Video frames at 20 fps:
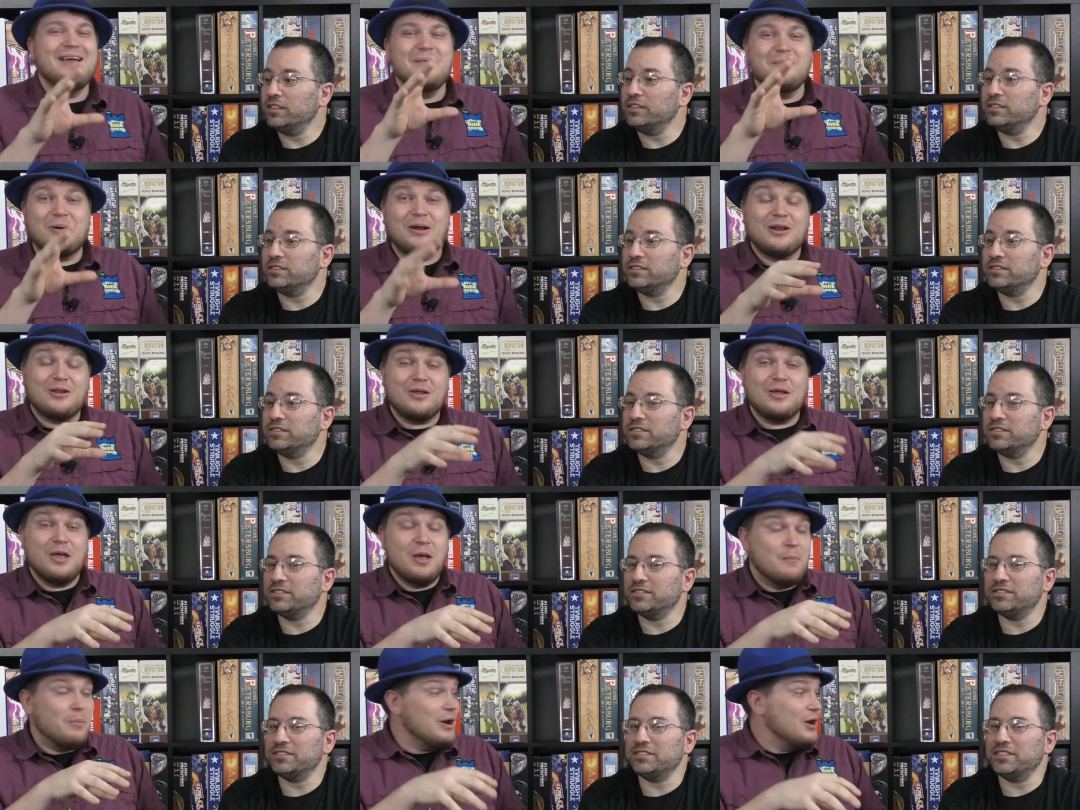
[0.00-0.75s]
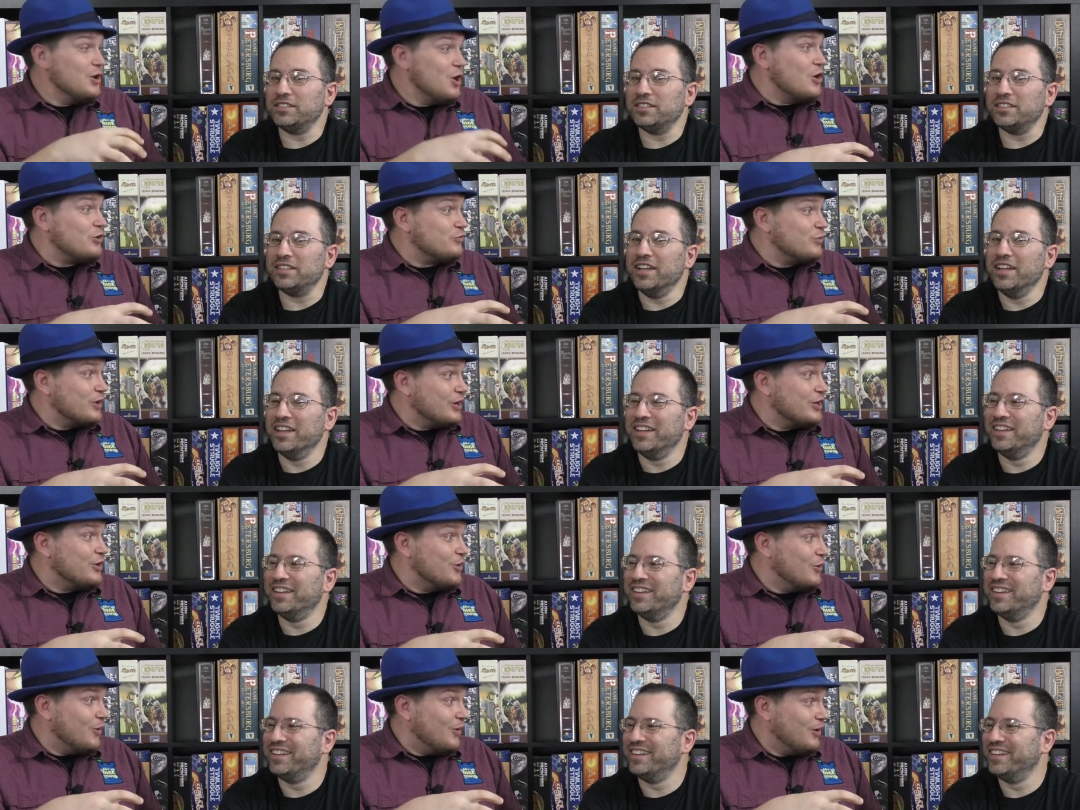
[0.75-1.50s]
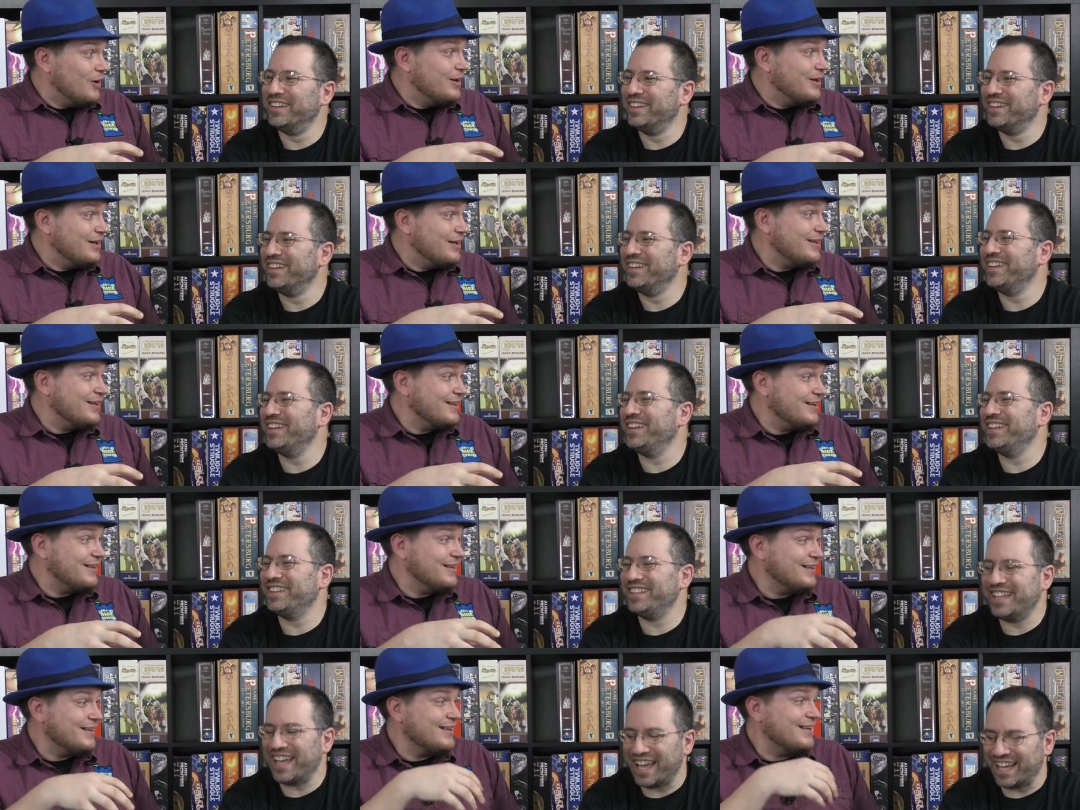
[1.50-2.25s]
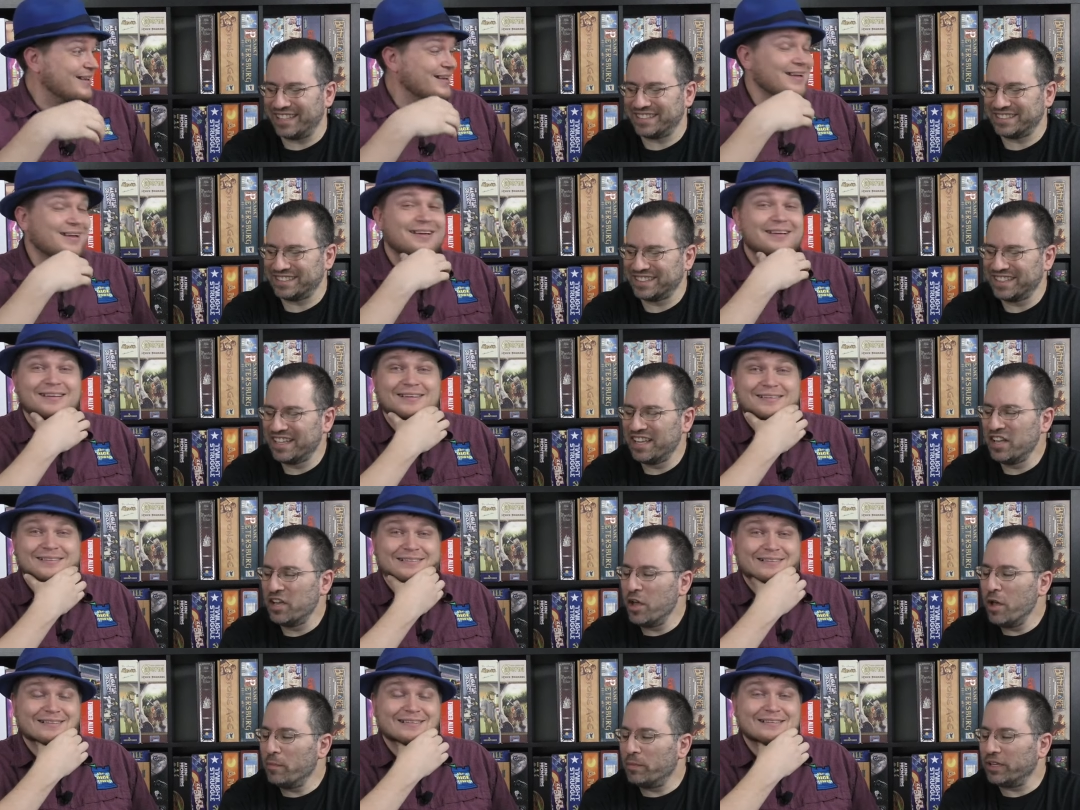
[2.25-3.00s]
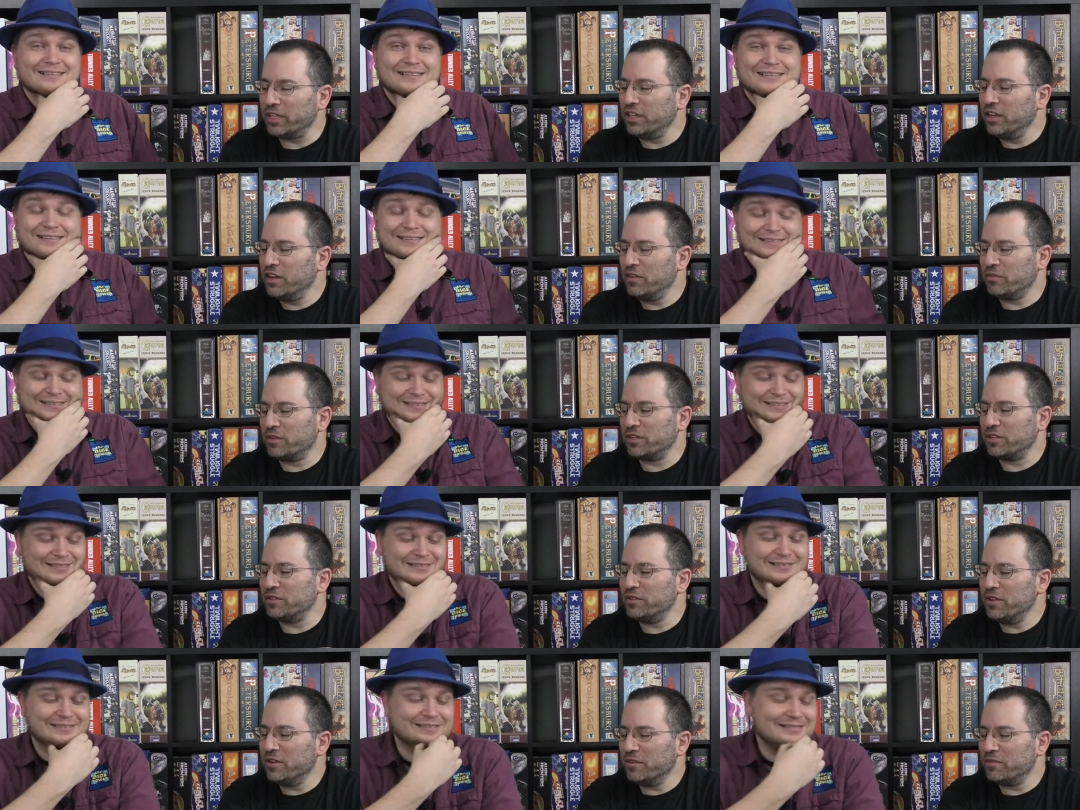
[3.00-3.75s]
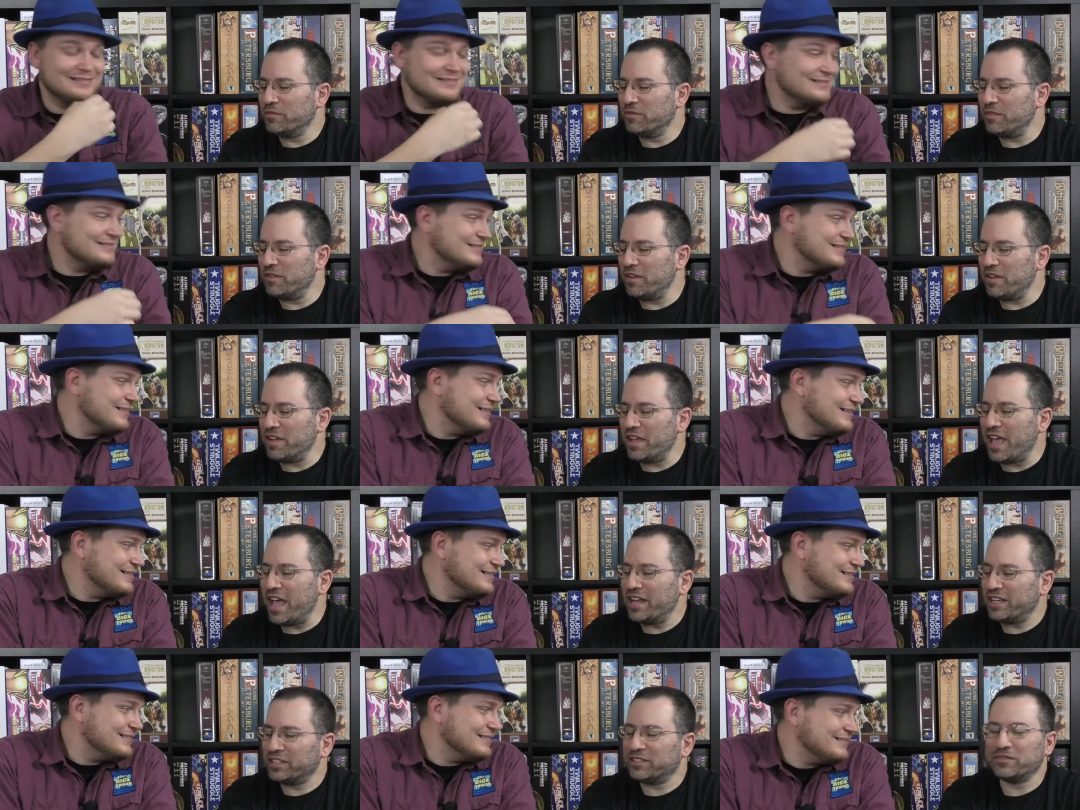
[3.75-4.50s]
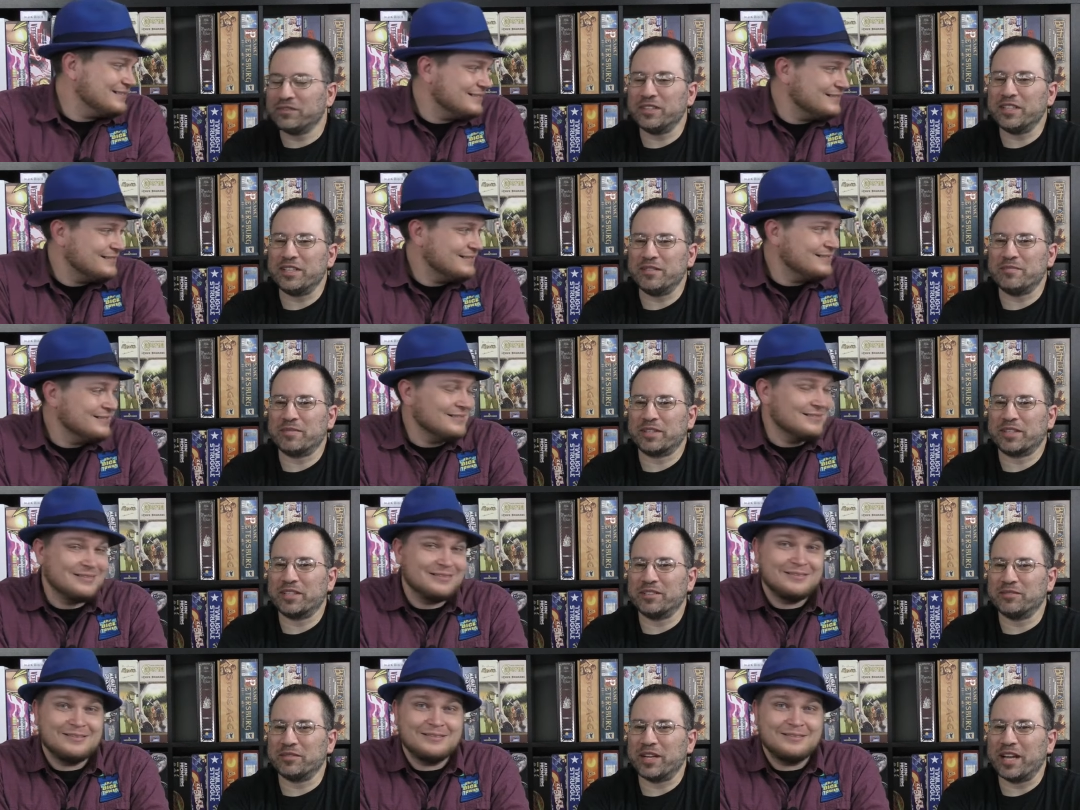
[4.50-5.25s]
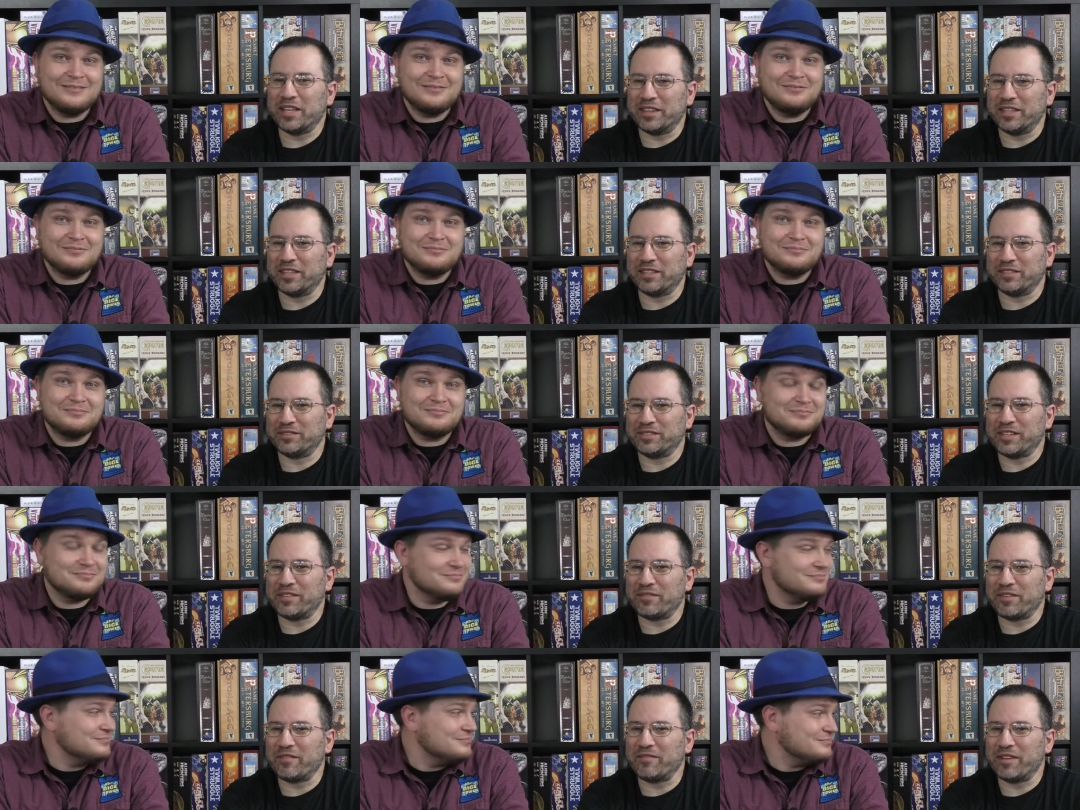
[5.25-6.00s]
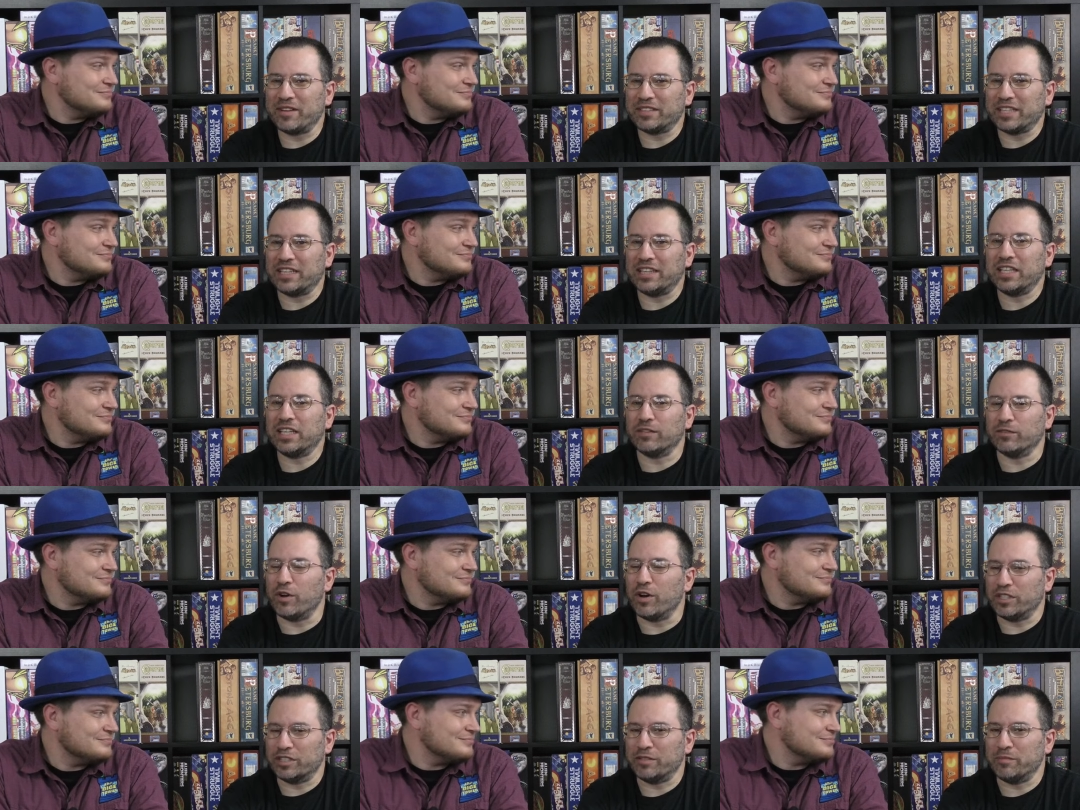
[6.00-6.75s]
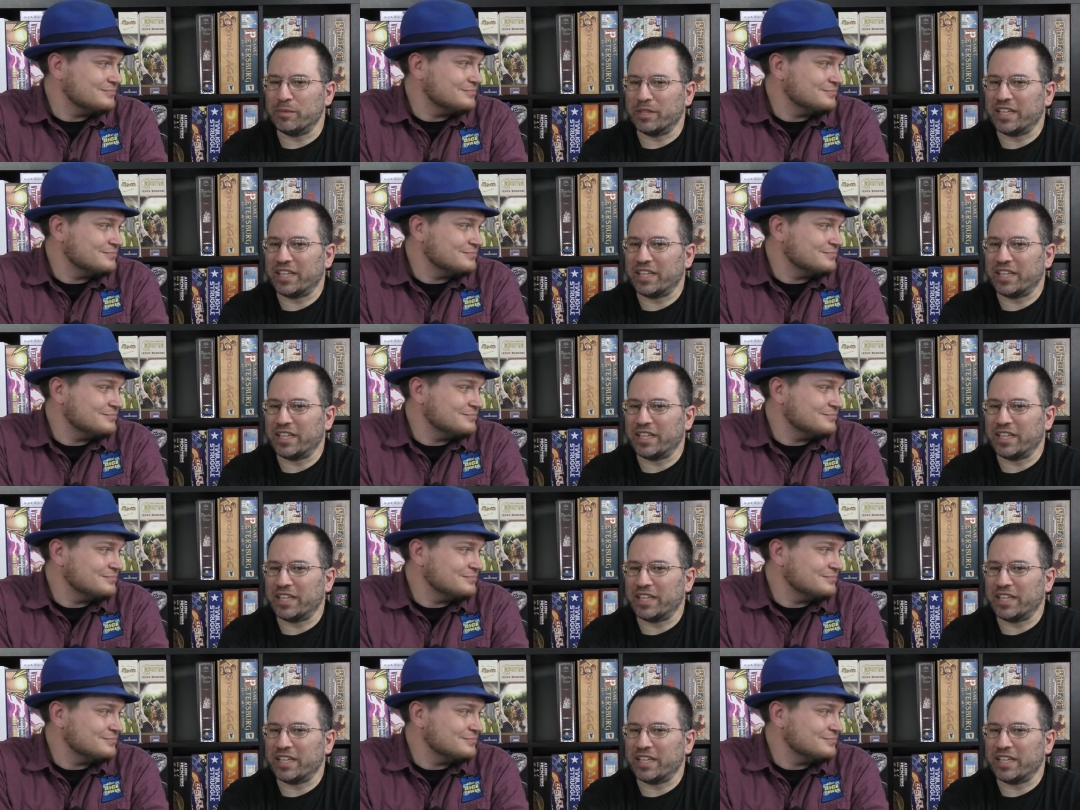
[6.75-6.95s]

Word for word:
Speaker 1: but it but it looks really
Speaker 2: cool. Yes. But when you and it's funny because when I think of Stefan Feld, I think of awesome